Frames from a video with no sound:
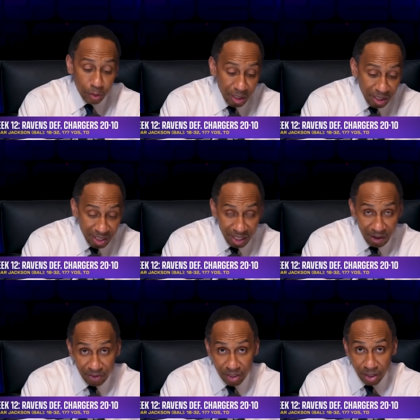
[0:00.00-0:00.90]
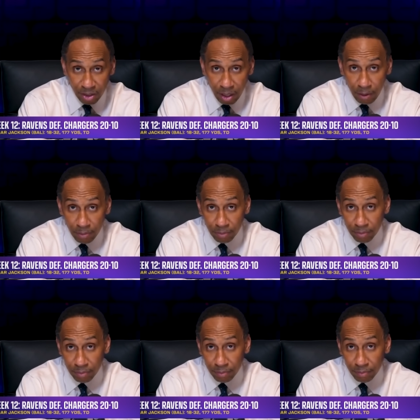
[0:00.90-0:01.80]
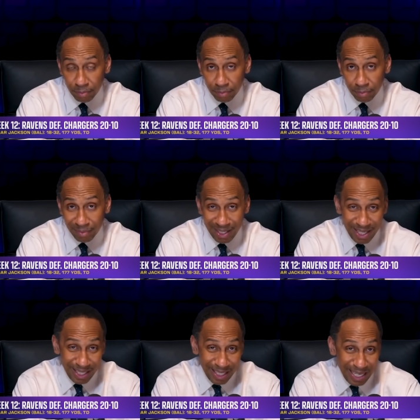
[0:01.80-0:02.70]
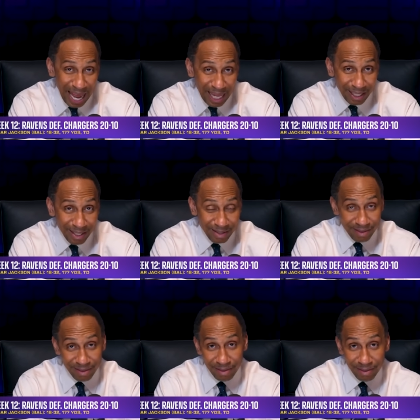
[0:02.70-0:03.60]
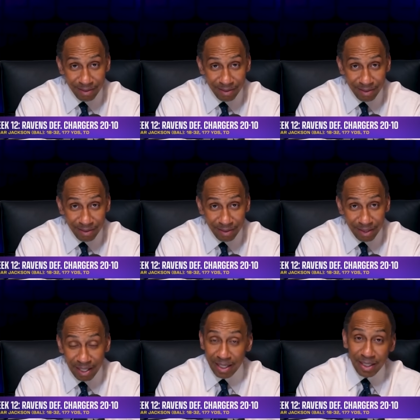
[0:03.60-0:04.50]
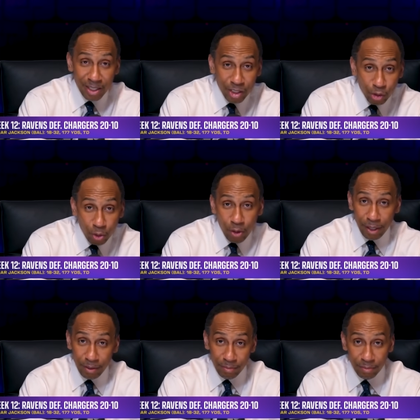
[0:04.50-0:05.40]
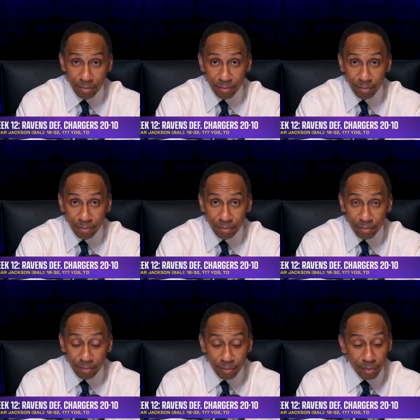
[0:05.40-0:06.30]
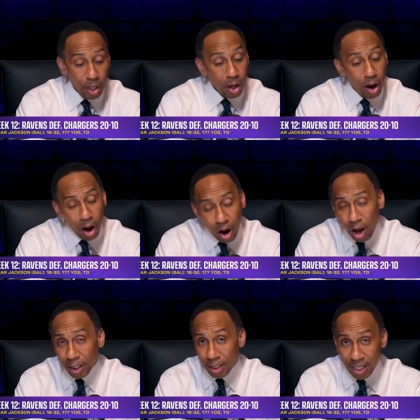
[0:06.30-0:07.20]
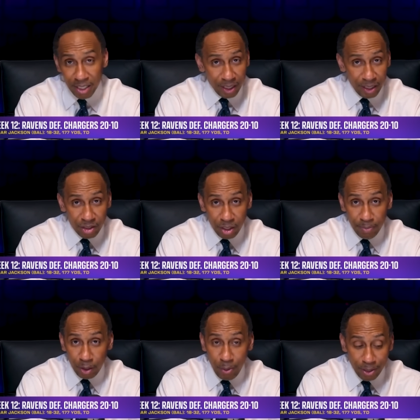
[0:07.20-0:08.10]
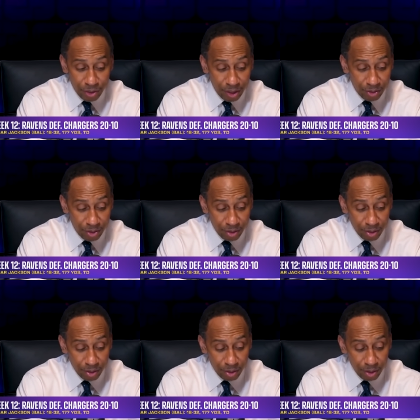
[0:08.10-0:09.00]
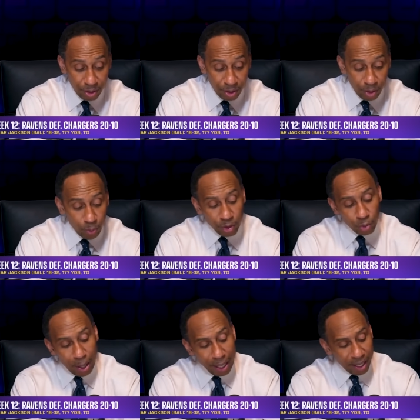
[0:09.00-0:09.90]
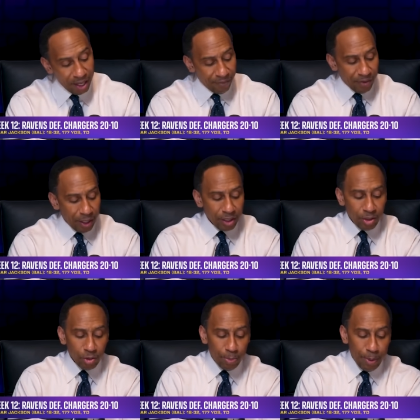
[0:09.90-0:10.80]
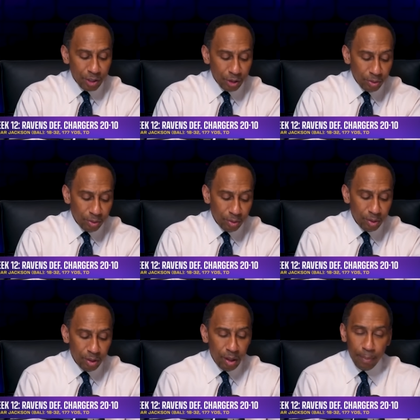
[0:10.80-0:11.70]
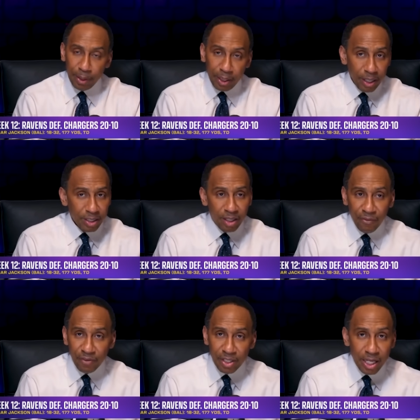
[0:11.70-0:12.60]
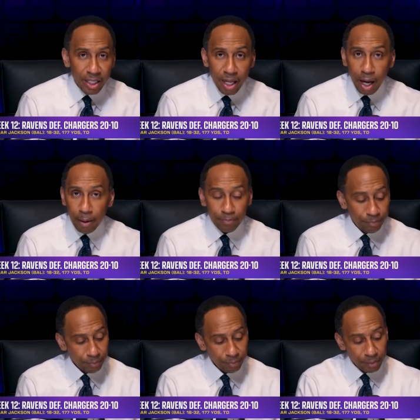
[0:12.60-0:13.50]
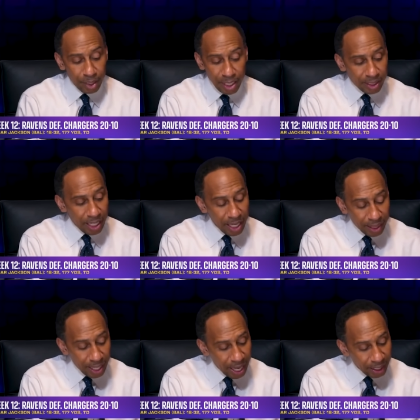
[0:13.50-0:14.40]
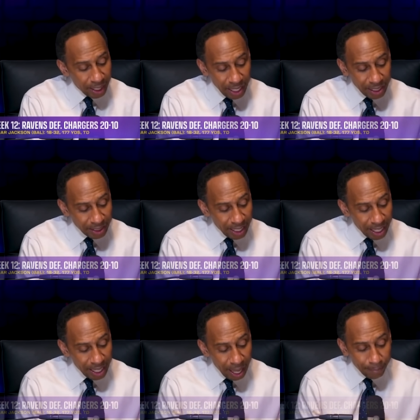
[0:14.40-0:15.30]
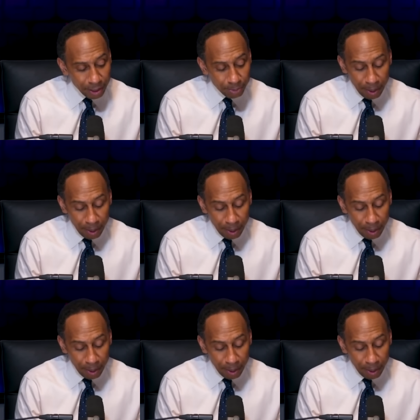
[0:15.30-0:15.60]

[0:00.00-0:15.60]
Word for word: Is it San Francisco? Is it Dallas? Is it Detroit? All of these are legitimate questions, which is why the NFL is so special, because stuff is heating up, it's getting thick, and it's getting that much